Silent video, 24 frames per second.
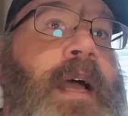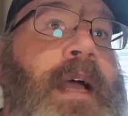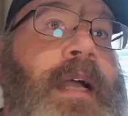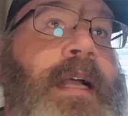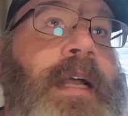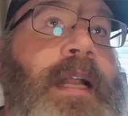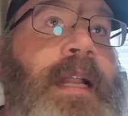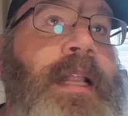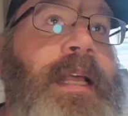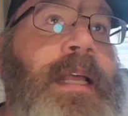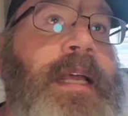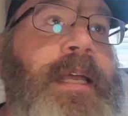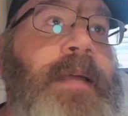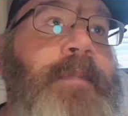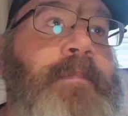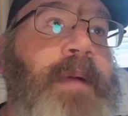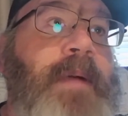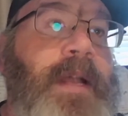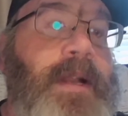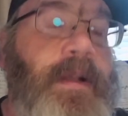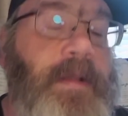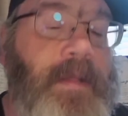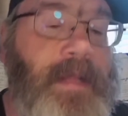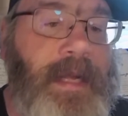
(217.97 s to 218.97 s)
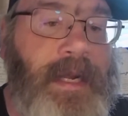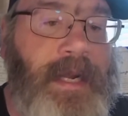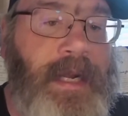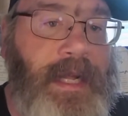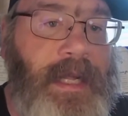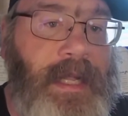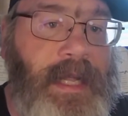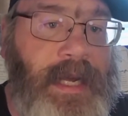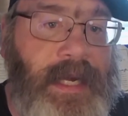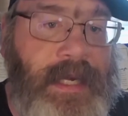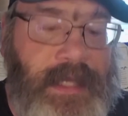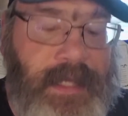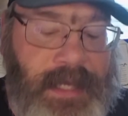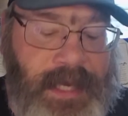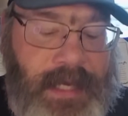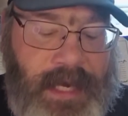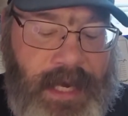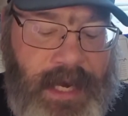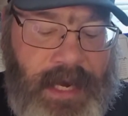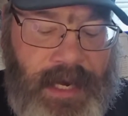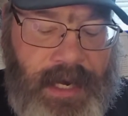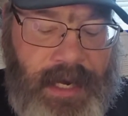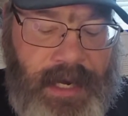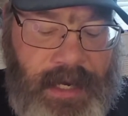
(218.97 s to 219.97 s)
I kind of like it better than I like
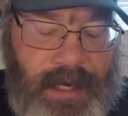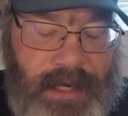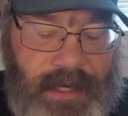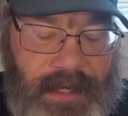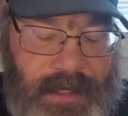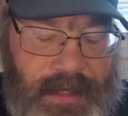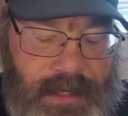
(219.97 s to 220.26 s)
the